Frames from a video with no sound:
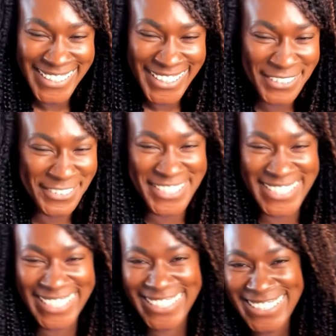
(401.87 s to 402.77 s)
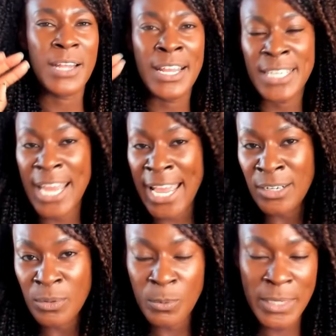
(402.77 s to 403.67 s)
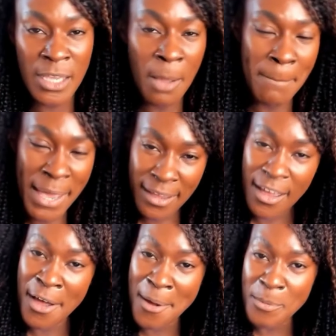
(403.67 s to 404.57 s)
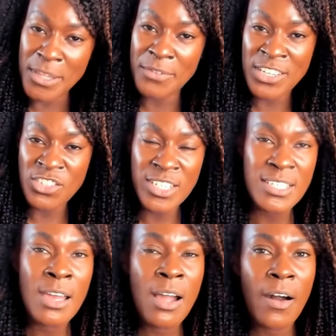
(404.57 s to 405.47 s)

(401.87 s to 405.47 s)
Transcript: I've lost it. And now we are back up with a vengeance.